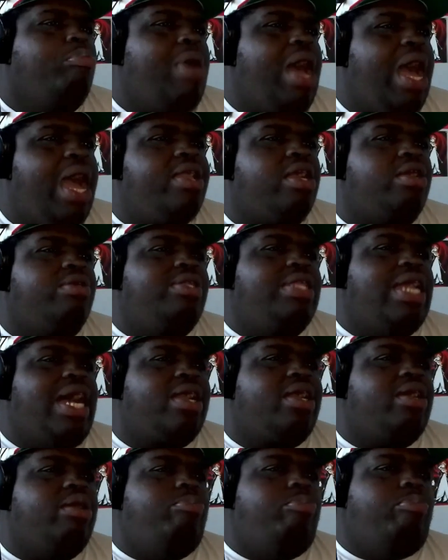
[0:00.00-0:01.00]

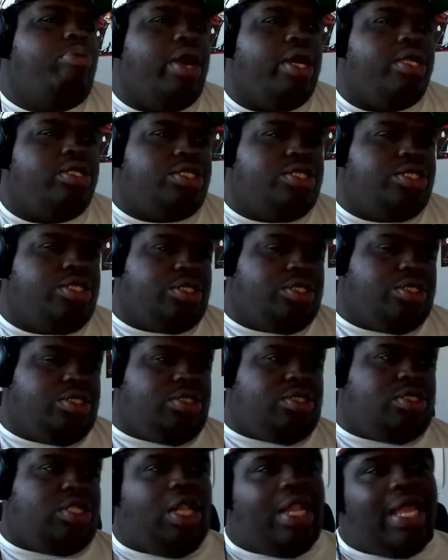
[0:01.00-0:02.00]
Mayonaka
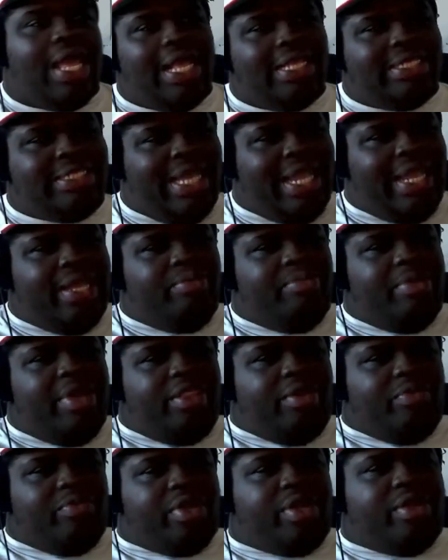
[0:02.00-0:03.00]
Punch, the last
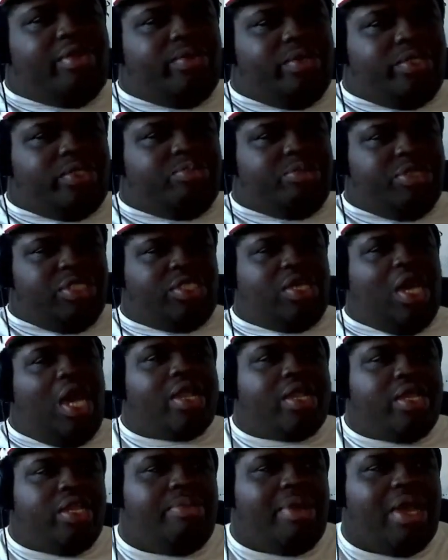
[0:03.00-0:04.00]
anime that we're going to be
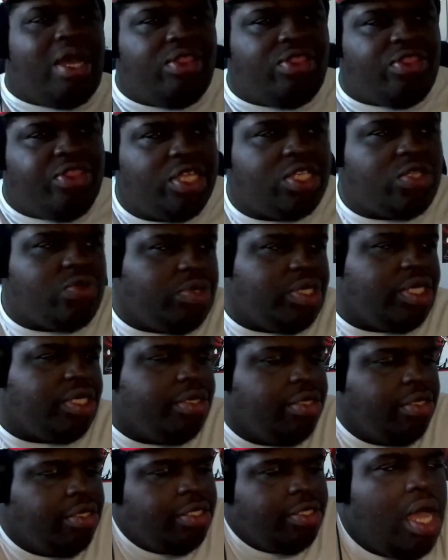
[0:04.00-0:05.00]
talking about this week.
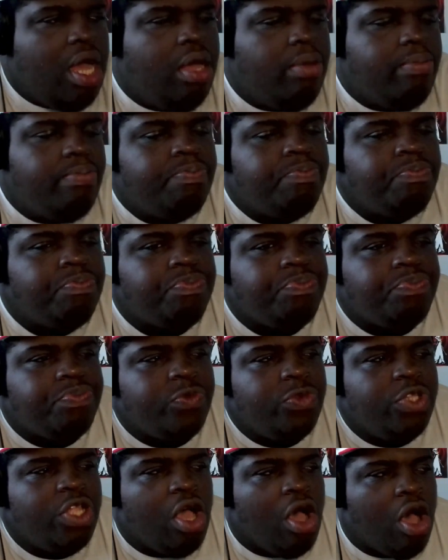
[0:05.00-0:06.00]

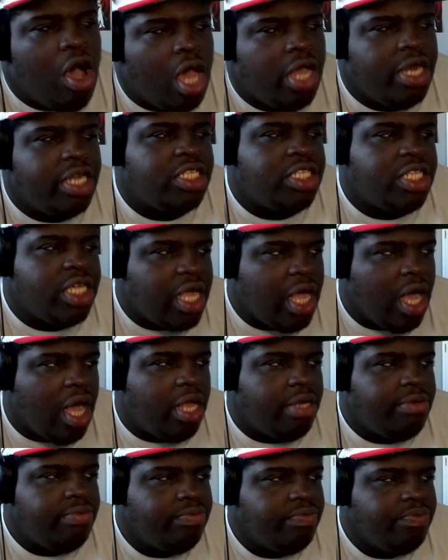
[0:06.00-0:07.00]
Honest to
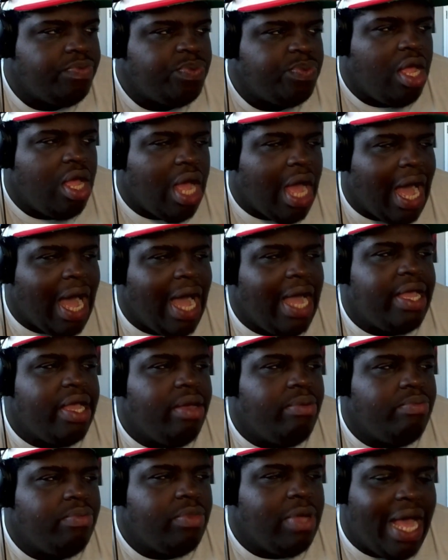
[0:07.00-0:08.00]
God, I
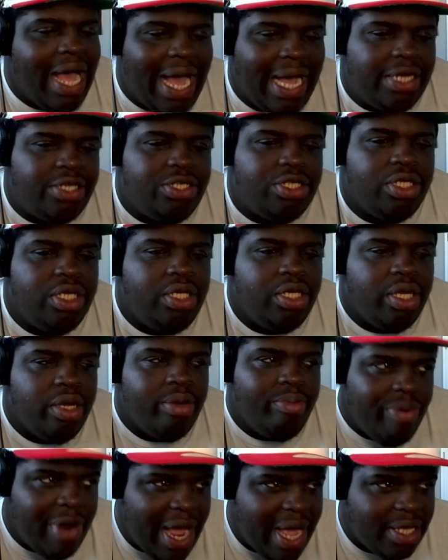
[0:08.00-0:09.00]
am actually
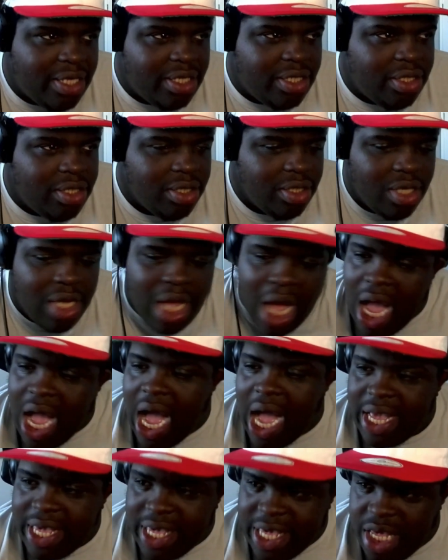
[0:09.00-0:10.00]
impressed.
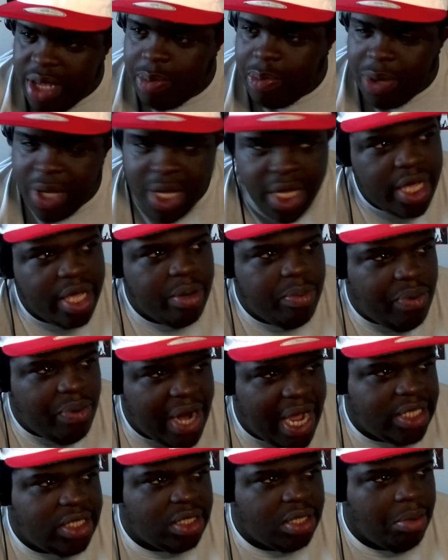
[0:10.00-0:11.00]
I keep being
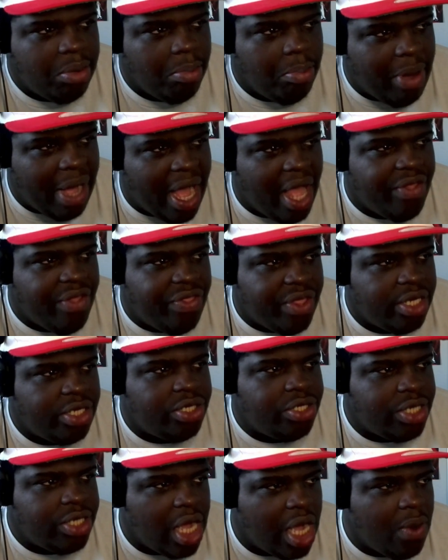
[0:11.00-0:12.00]
impressed by this
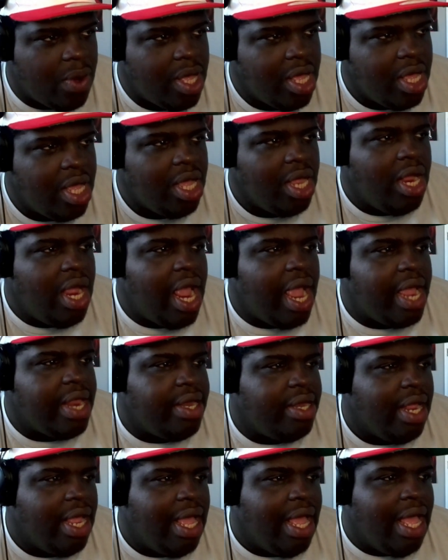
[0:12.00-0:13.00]
show,
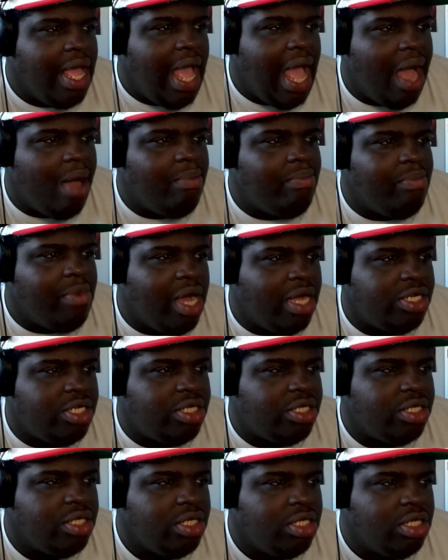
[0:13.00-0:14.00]
and how
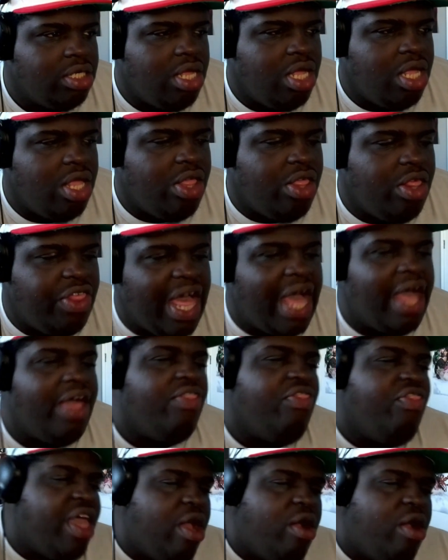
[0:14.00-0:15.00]
much
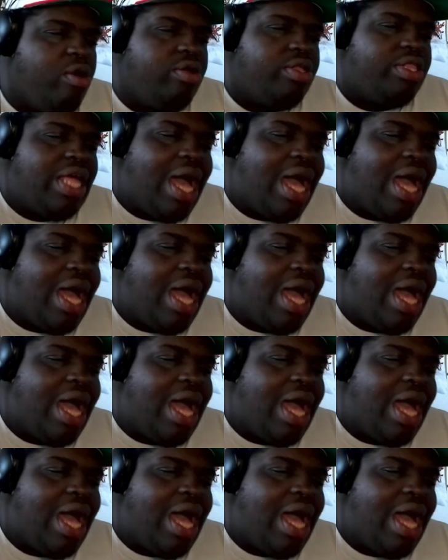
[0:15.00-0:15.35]
that there